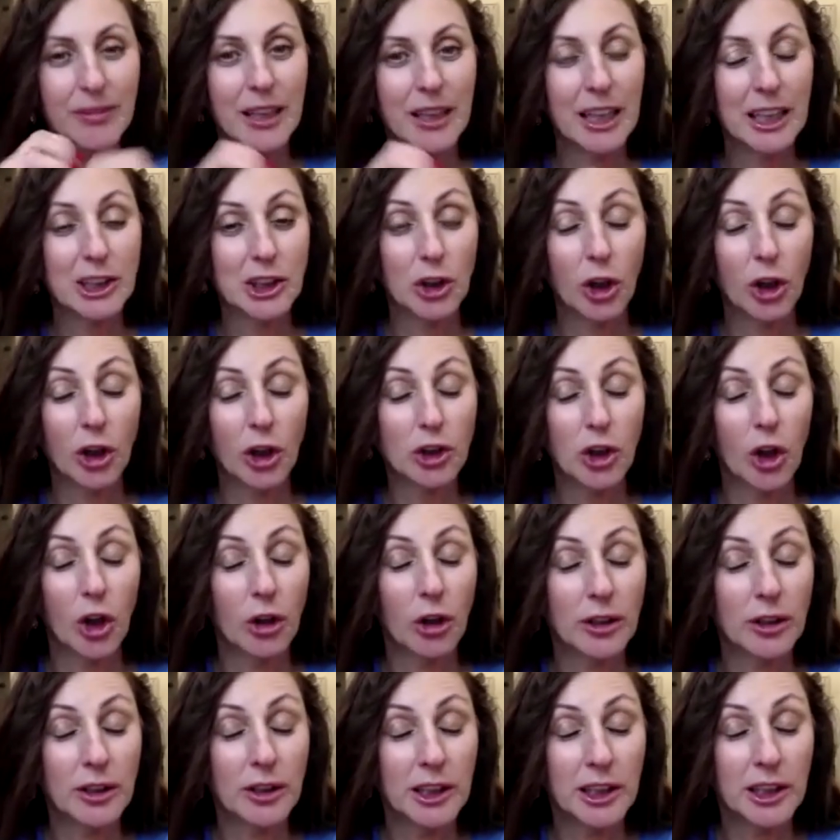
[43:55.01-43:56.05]
It's not
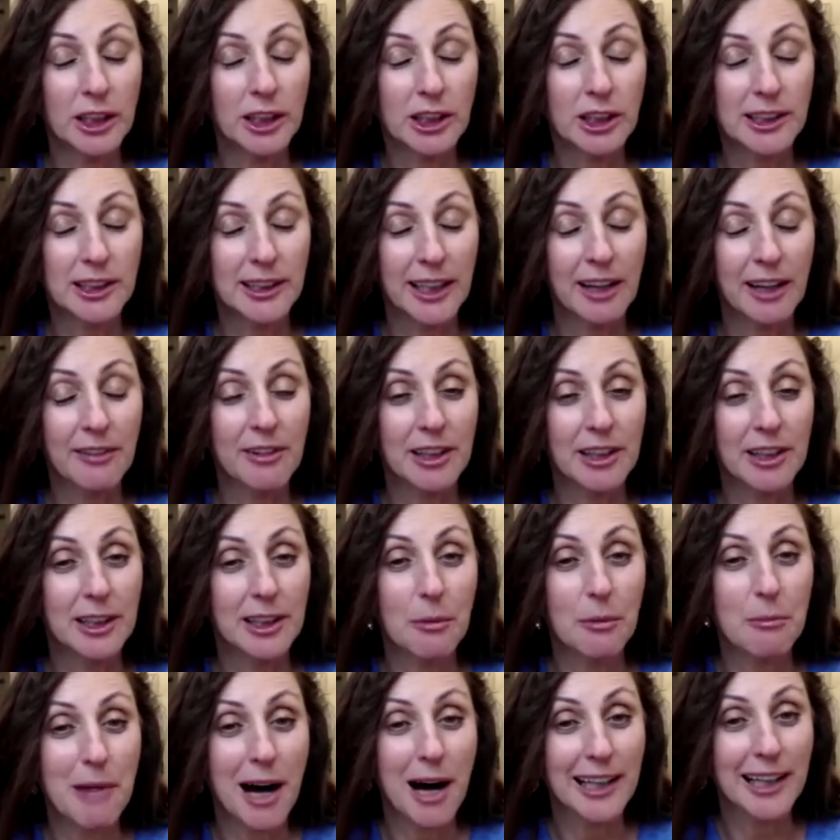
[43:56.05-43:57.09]
all, it's never
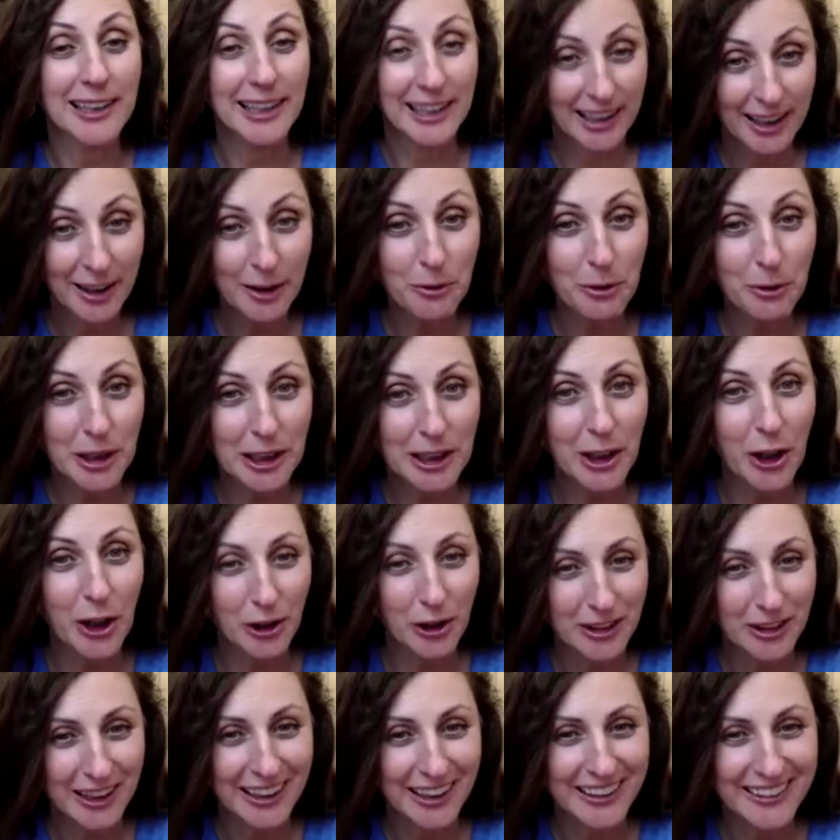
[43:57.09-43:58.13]
the money, yeah, we
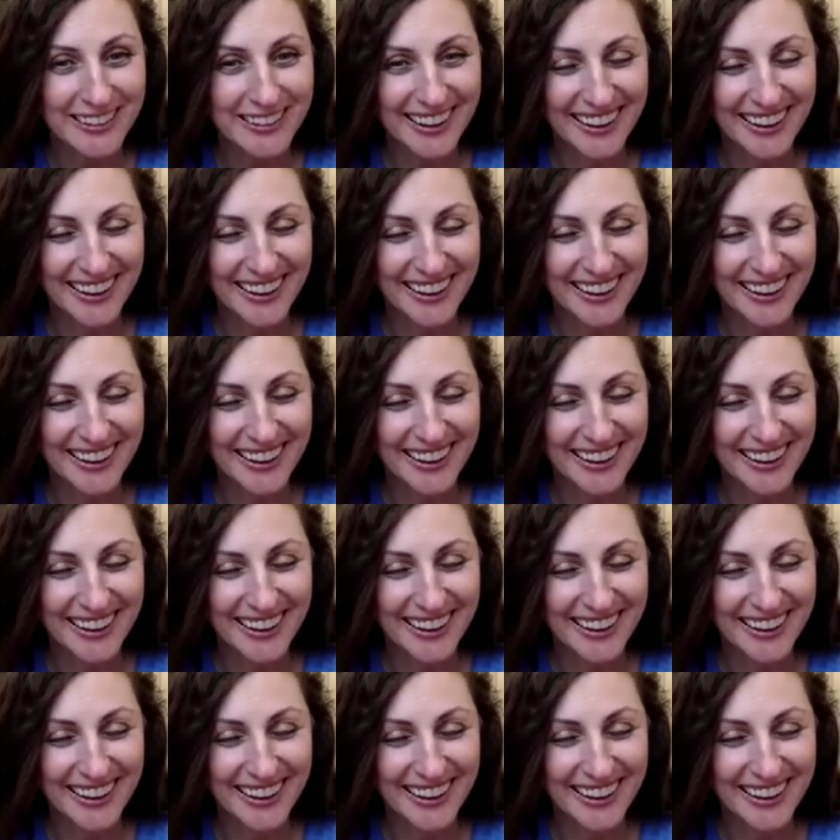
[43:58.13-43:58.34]
know that.